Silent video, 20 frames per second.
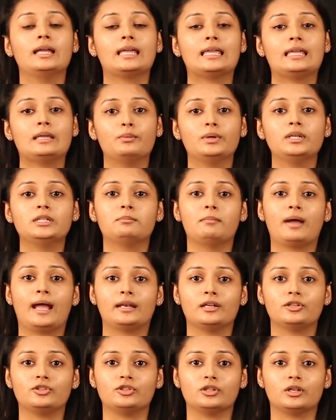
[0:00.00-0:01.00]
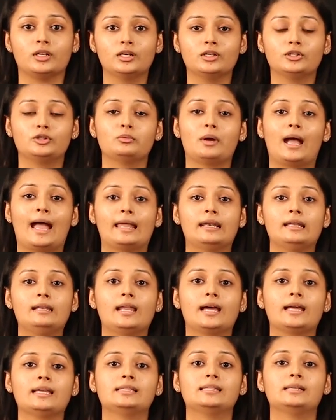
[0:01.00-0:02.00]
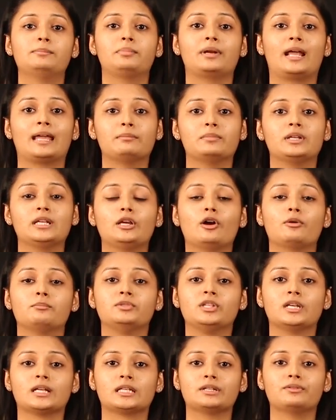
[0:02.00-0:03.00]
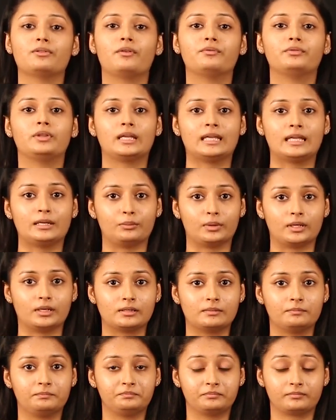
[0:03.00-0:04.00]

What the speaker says: event manager to analyze the primary objective of the event.